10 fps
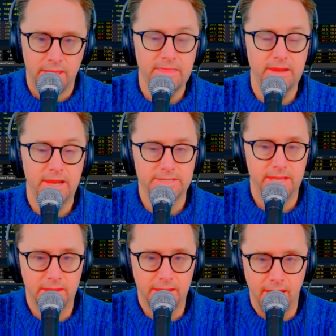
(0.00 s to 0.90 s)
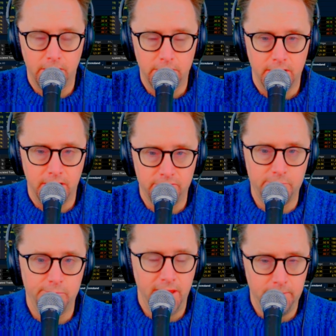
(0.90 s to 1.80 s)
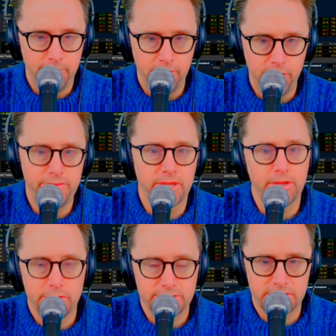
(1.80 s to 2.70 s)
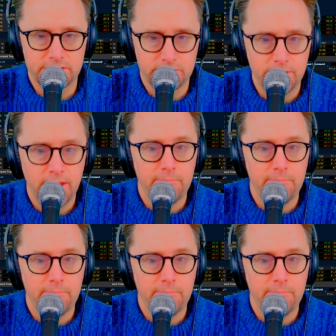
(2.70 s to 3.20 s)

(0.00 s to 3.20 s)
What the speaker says: that I take out every pay period that goes into